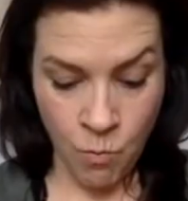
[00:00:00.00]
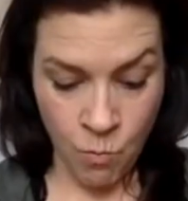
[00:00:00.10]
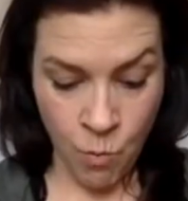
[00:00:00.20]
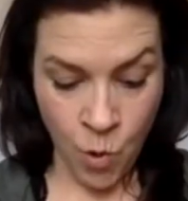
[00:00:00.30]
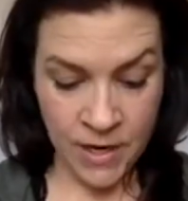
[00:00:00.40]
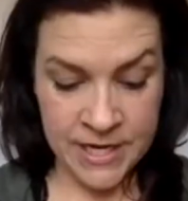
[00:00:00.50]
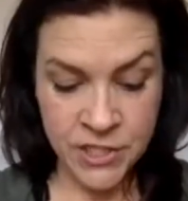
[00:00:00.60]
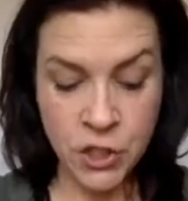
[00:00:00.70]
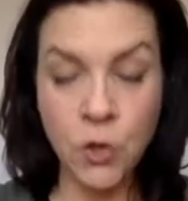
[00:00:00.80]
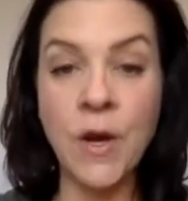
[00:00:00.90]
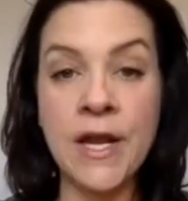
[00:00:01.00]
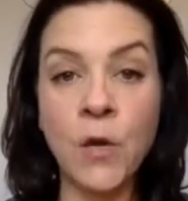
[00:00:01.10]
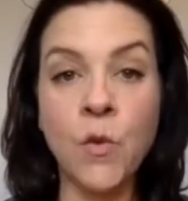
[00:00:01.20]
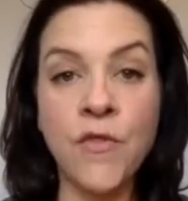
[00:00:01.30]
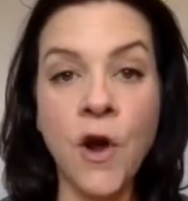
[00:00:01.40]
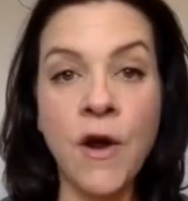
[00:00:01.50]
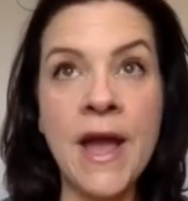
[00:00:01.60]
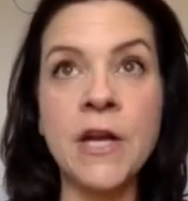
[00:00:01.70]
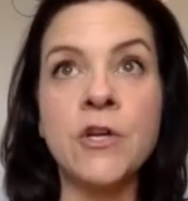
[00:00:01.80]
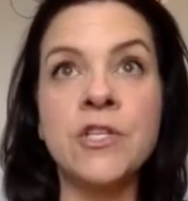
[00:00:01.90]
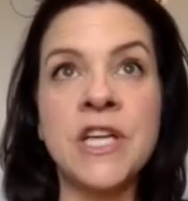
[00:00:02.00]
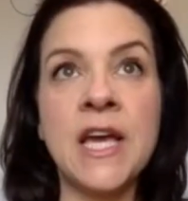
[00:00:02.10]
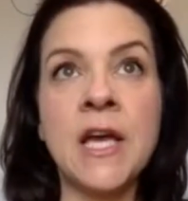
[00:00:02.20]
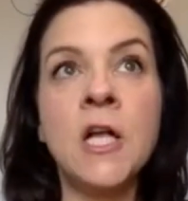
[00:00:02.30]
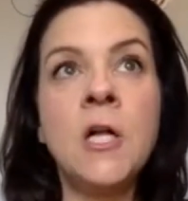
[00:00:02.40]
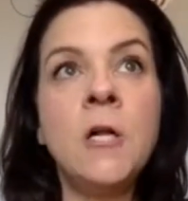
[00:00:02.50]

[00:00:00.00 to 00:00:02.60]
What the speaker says: more integrated with our energy.